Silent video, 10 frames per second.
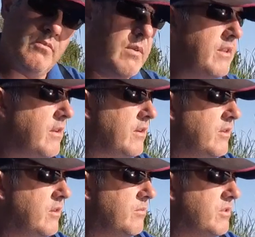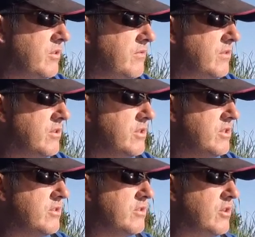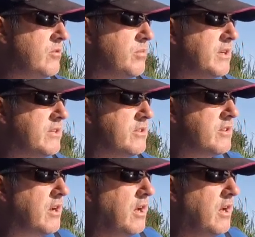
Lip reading: where the number 2 version is a 2-piece.